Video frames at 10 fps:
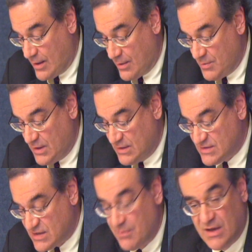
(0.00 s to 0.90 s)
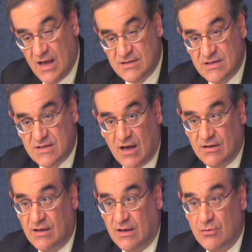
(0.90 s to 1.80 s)
mean, in some cases, I
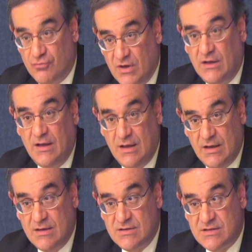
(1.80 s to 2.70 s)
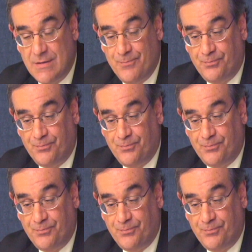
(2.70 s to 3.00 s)
think it really is